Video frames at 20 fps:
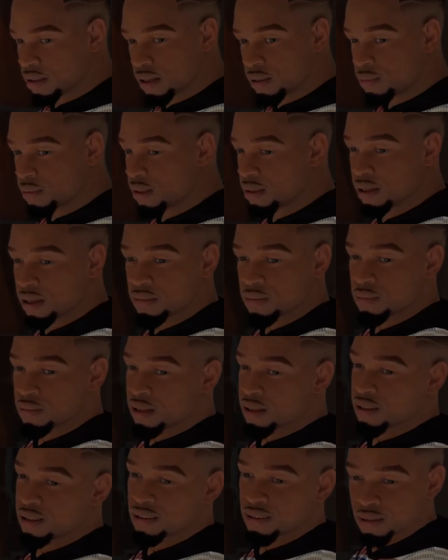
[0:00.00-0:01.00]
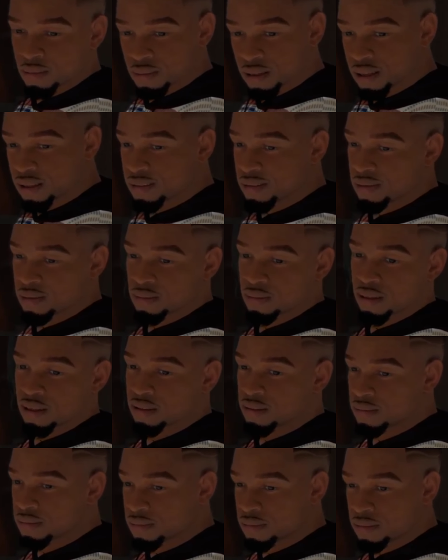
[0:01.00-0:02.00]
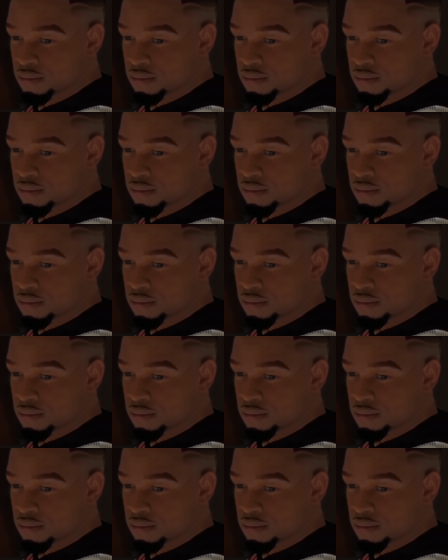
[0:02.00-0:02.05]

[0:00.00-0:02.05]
I mean, everybody got their biases, Frank